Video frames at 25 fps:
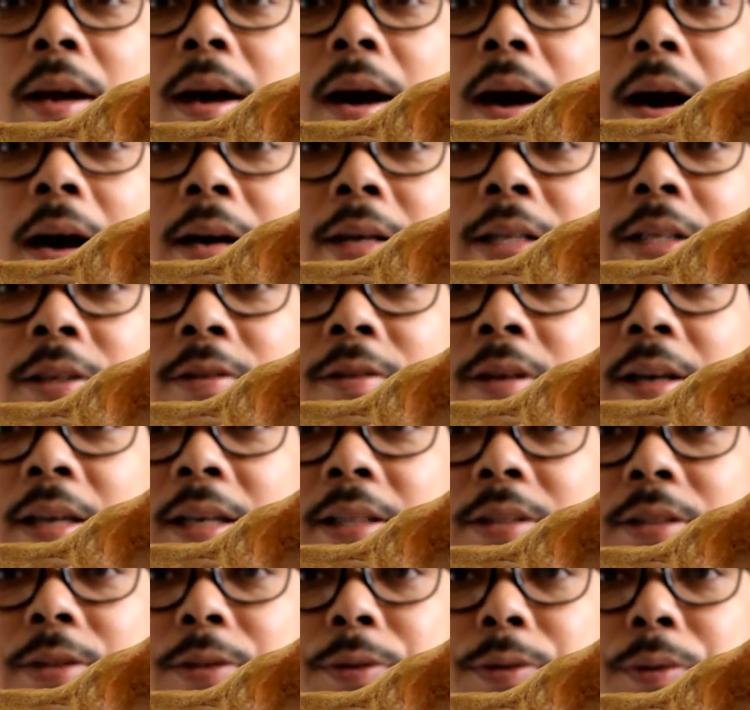
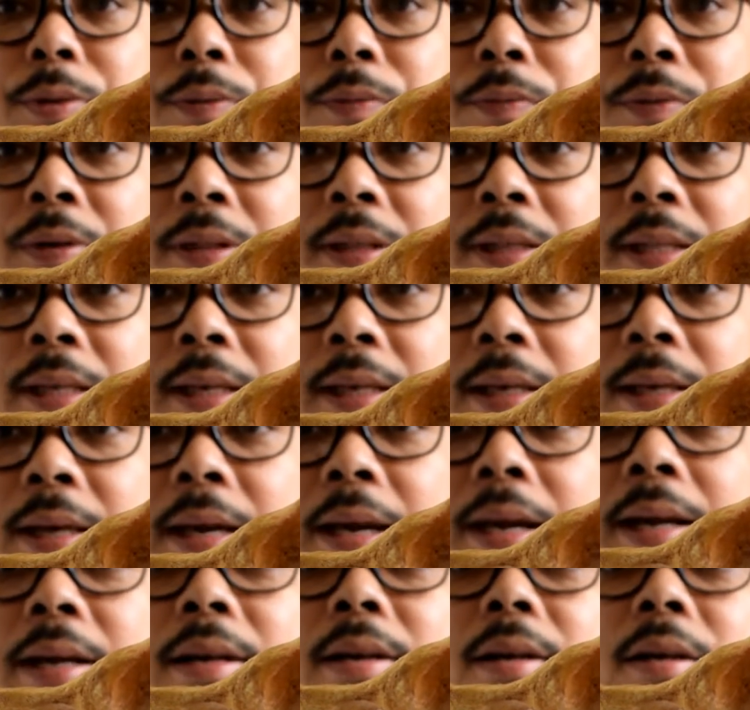articulates with the
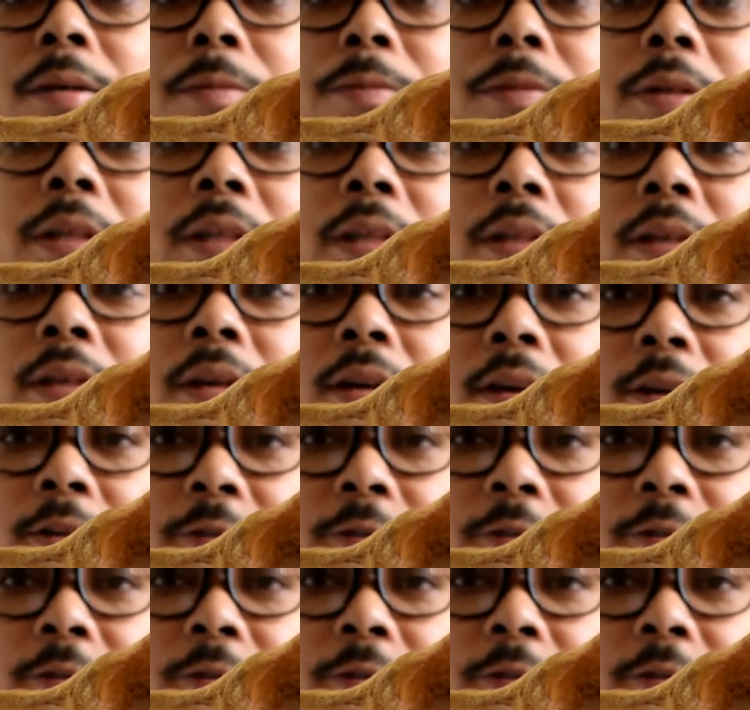head of the